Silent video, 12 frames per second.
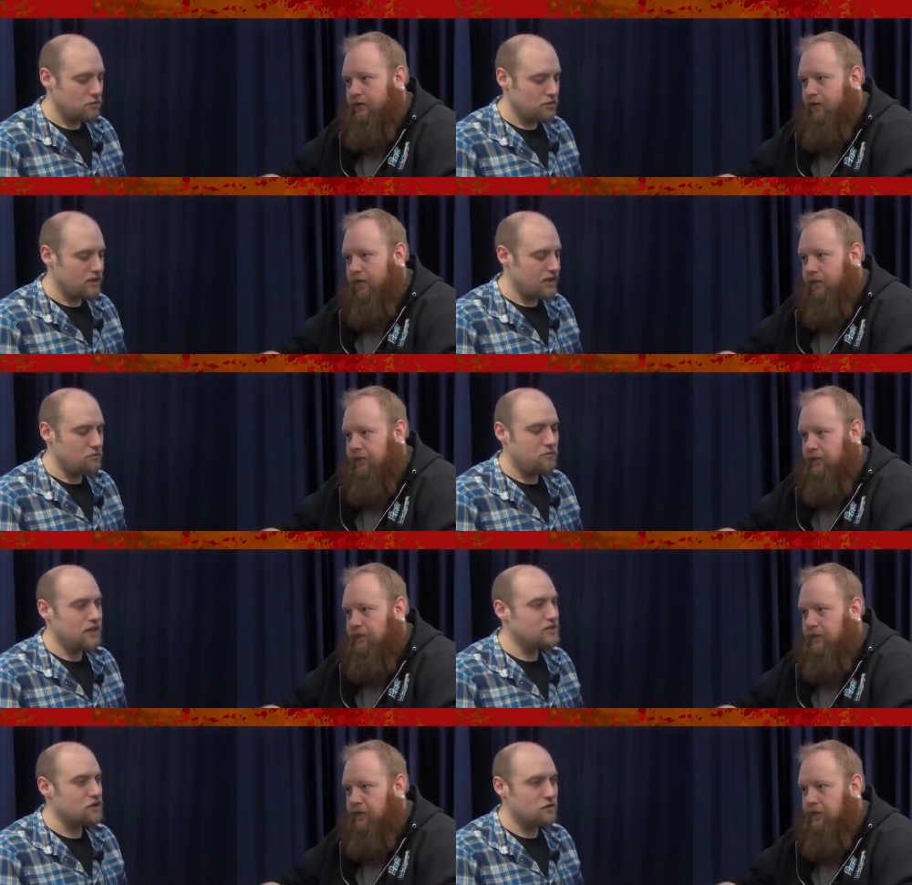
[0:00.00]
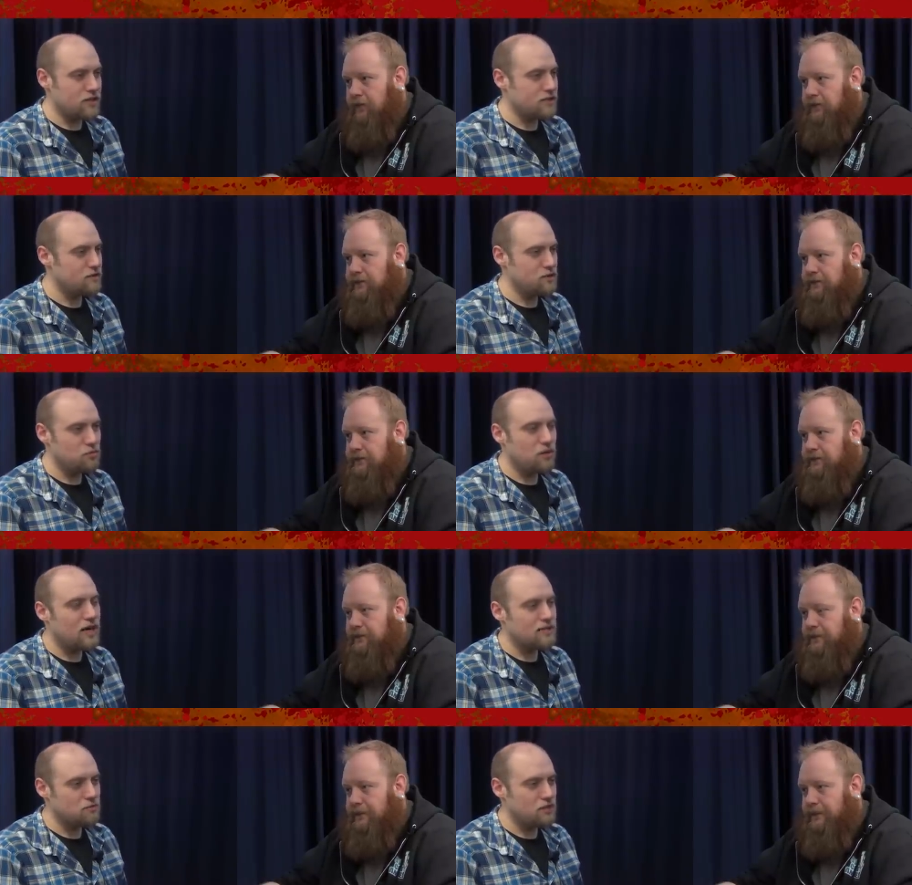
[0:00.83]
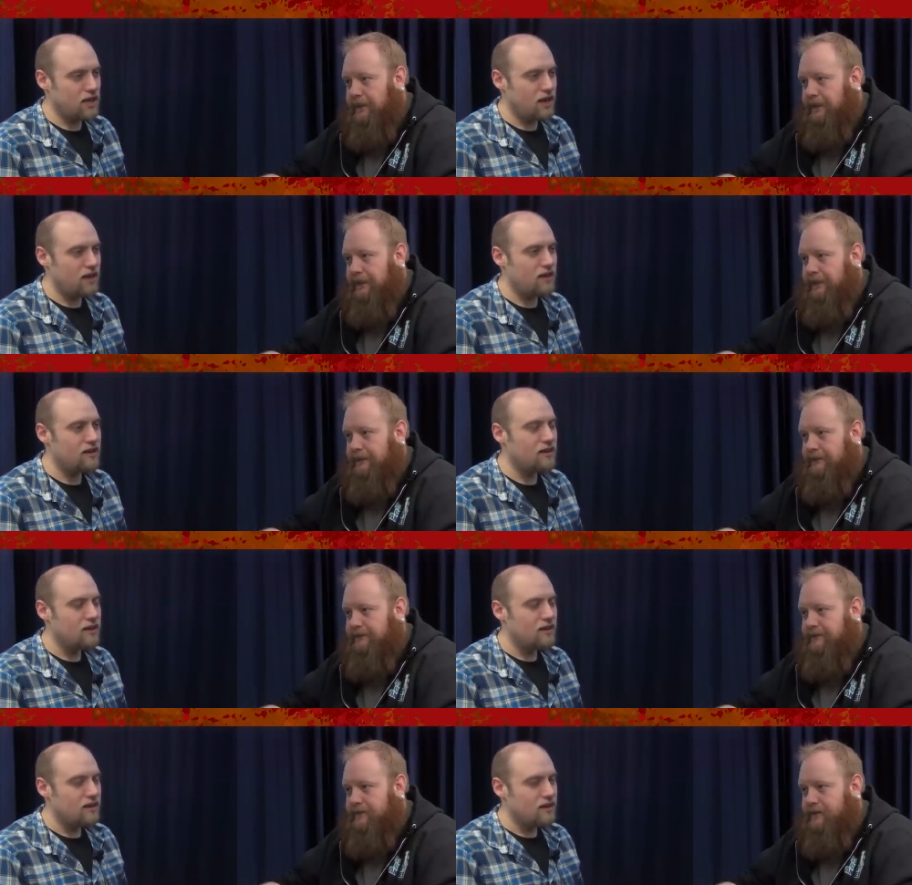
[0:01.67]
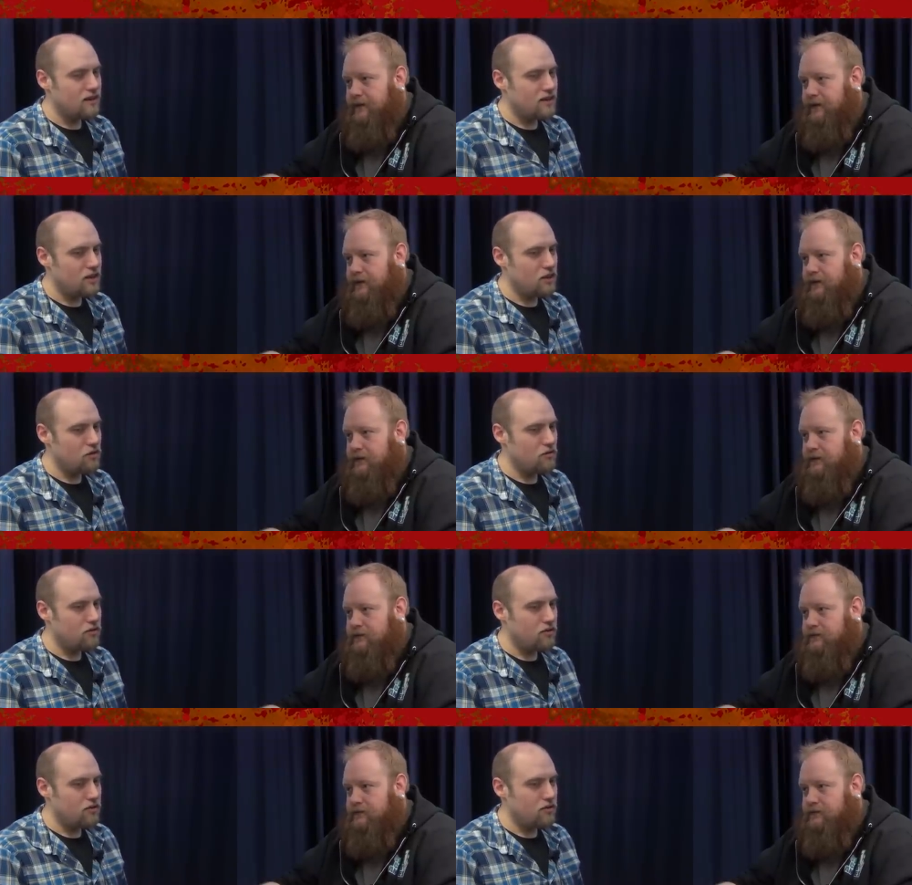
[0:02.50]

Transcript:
Speaker 1: like be as aggressive as you possibly can. You know,